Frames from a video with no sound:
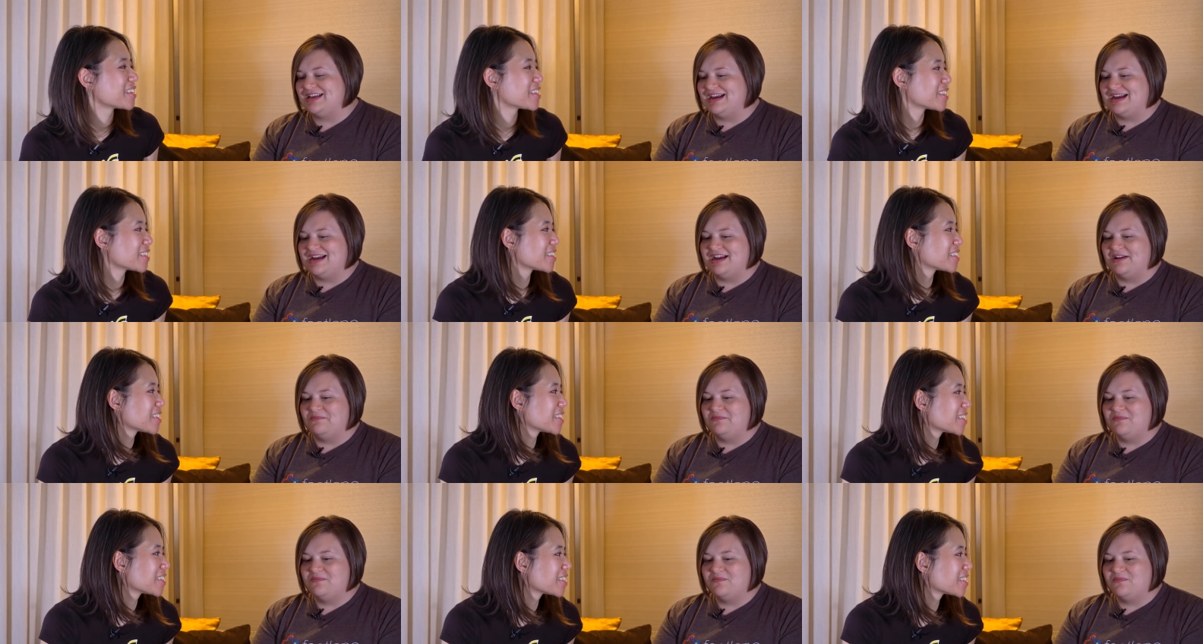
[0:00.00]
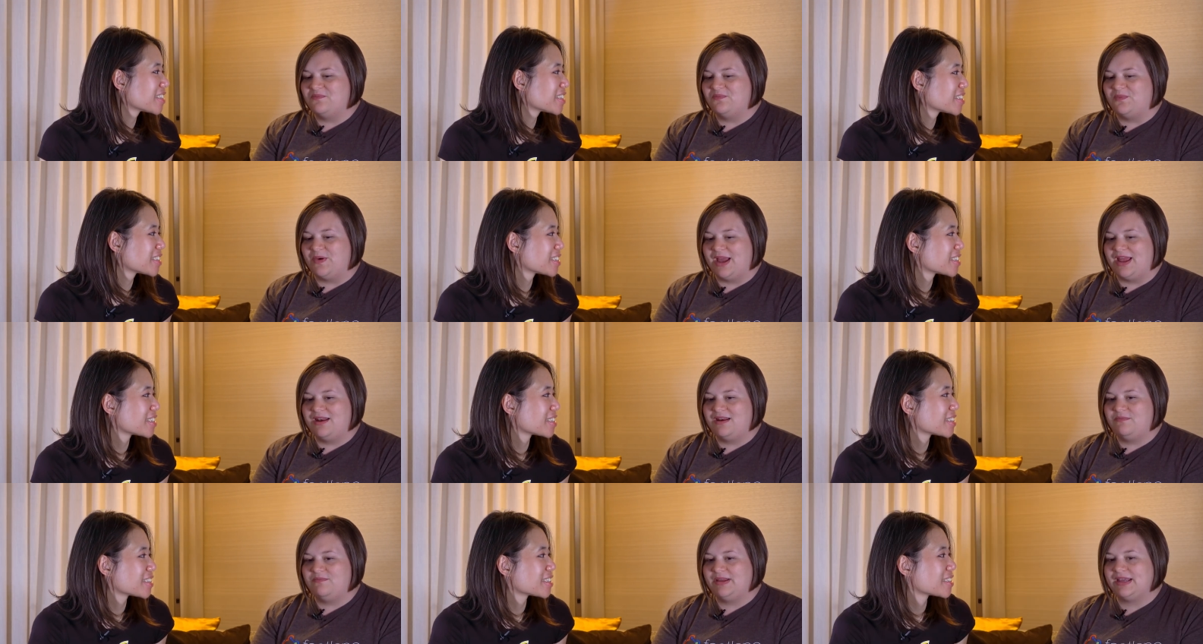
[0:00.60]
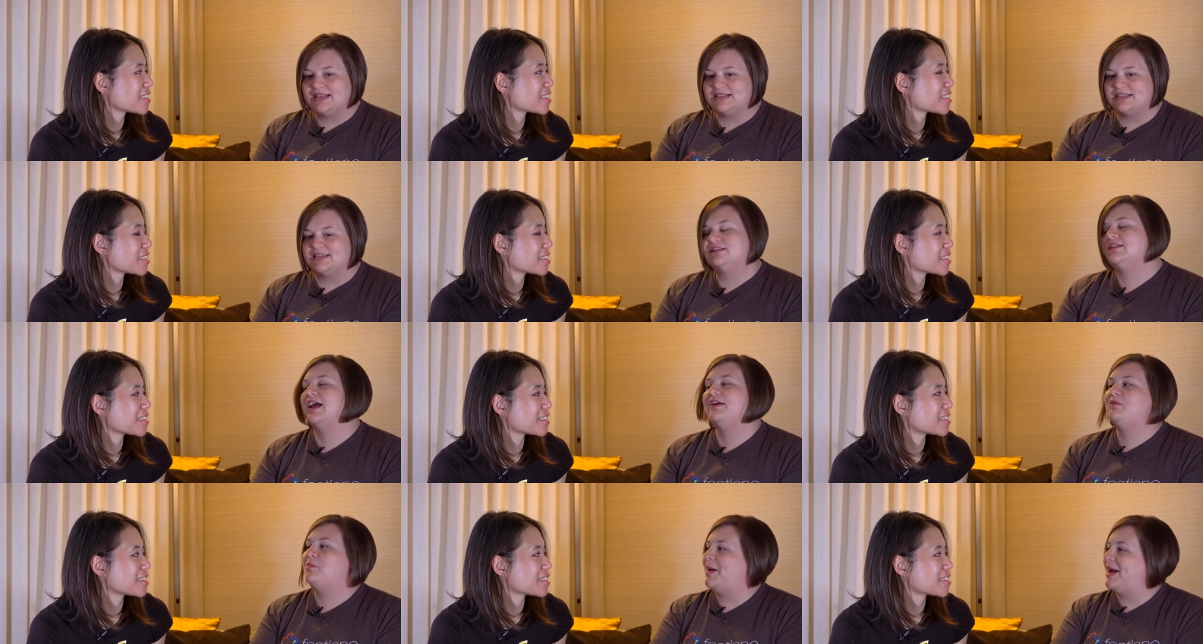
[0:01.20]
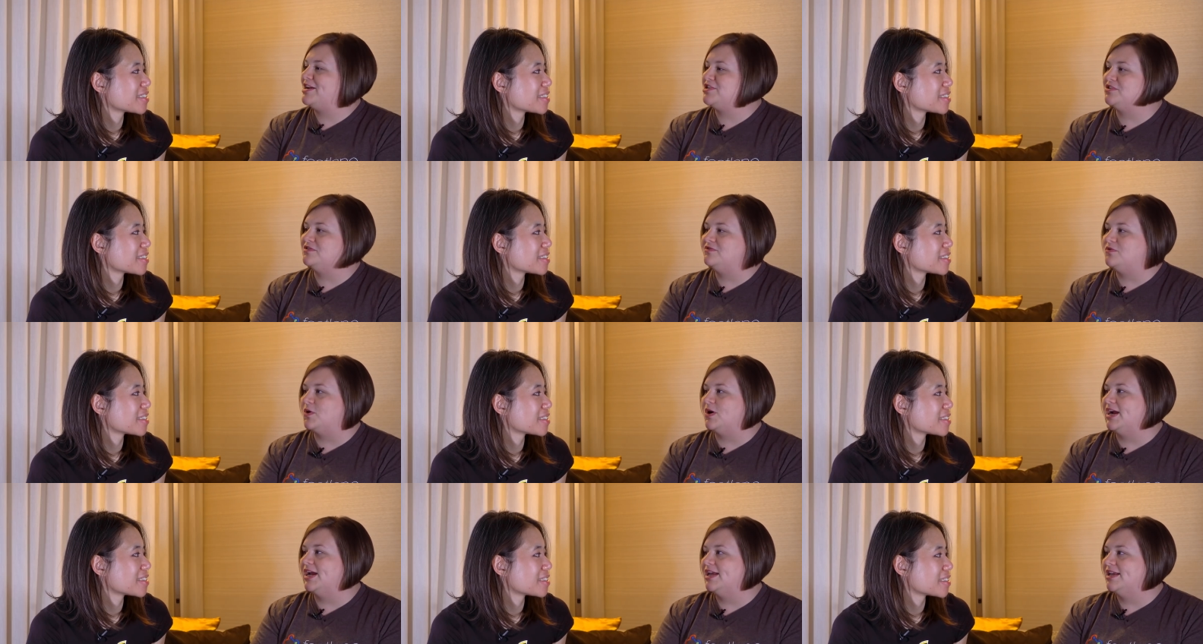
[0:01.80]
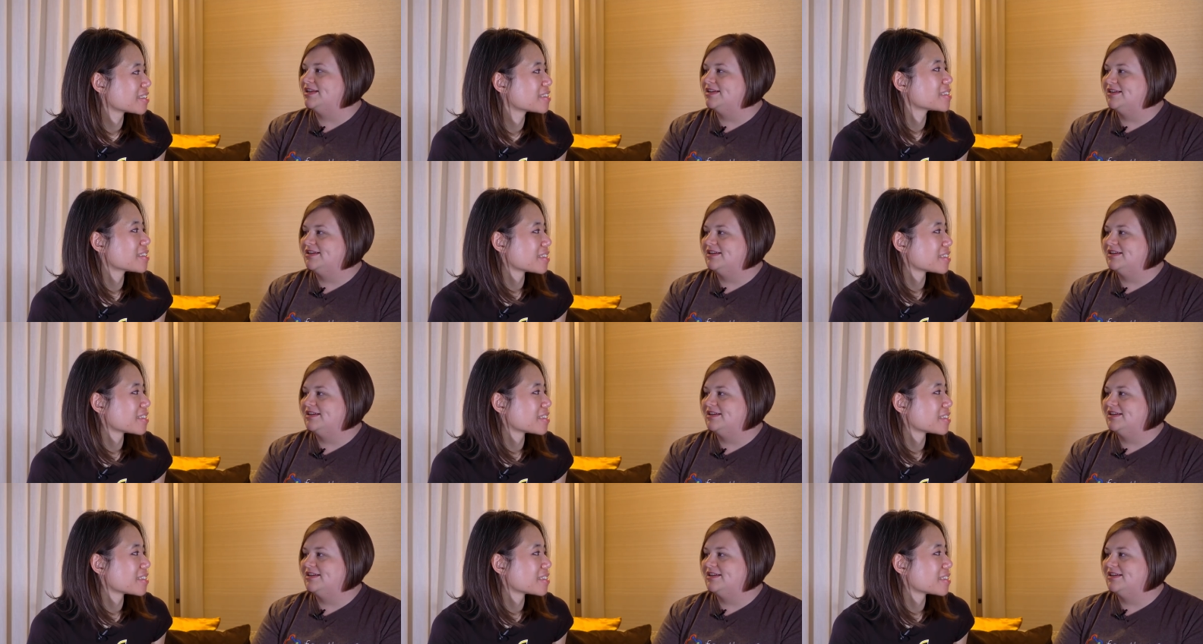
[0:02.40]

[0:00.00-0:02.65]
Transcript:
Speaker 1: Um, but because I have a passion for it,